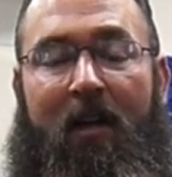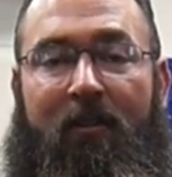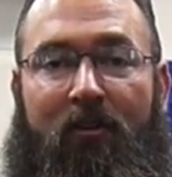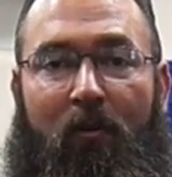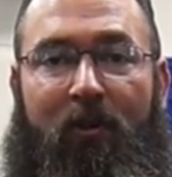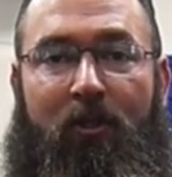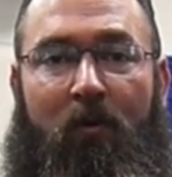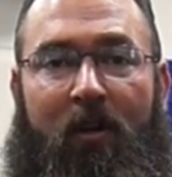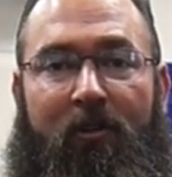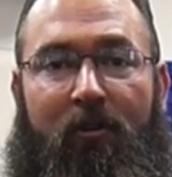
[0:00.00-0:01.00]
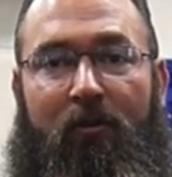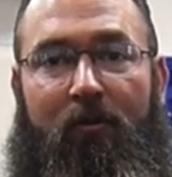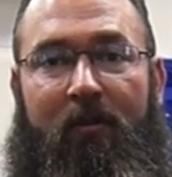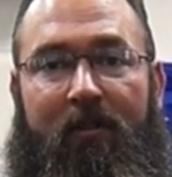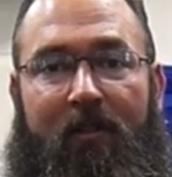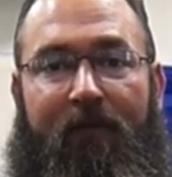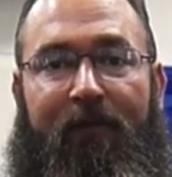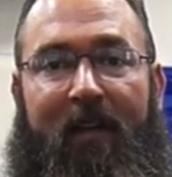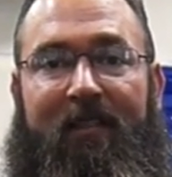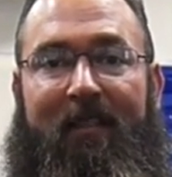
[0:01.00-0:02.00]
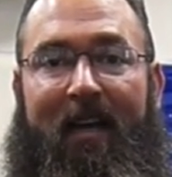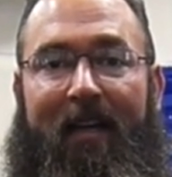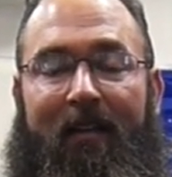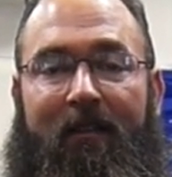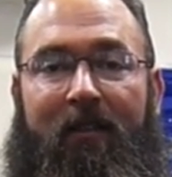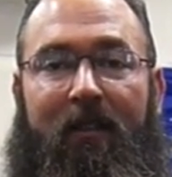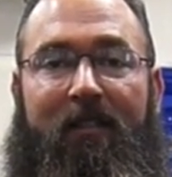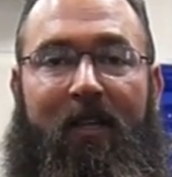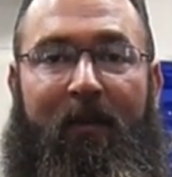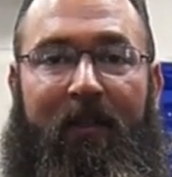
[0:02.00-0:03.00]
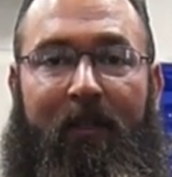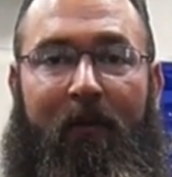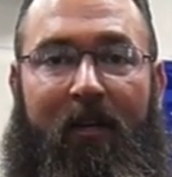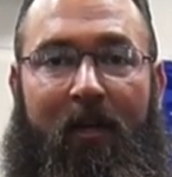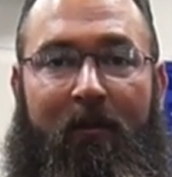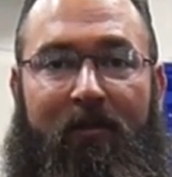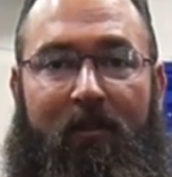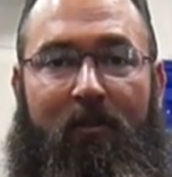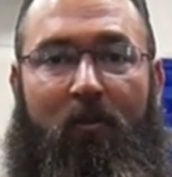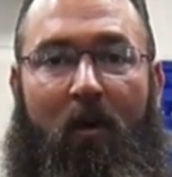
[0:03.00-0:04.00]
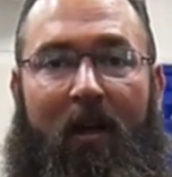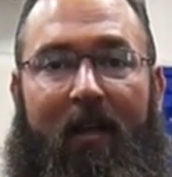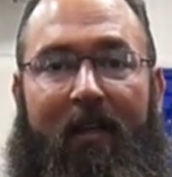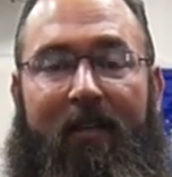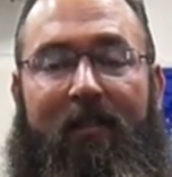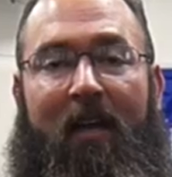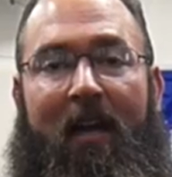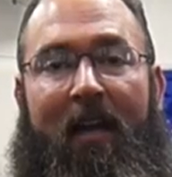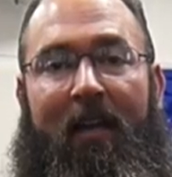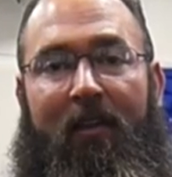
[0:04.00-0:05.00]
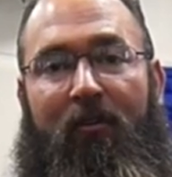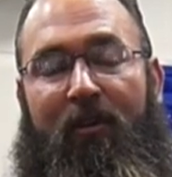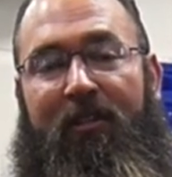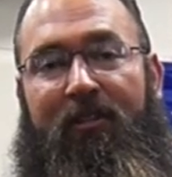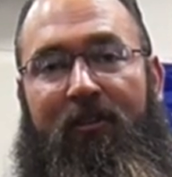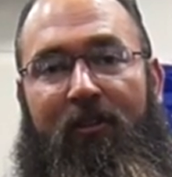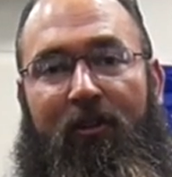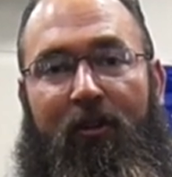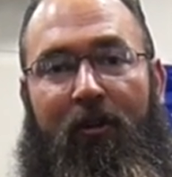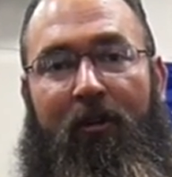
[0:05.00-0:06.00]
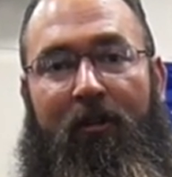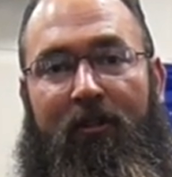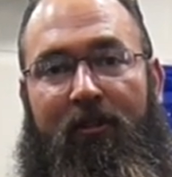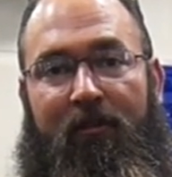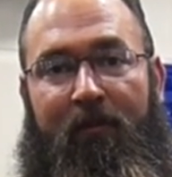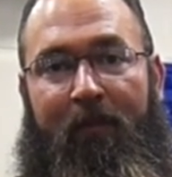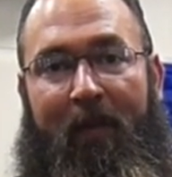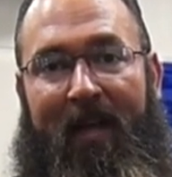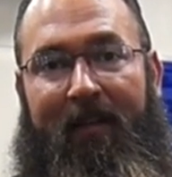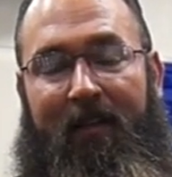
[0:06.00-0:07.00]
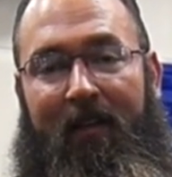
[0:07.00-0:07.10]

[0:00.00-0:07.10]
So what you want to do to fix that, typically when it comes to the squat, is increase your pec,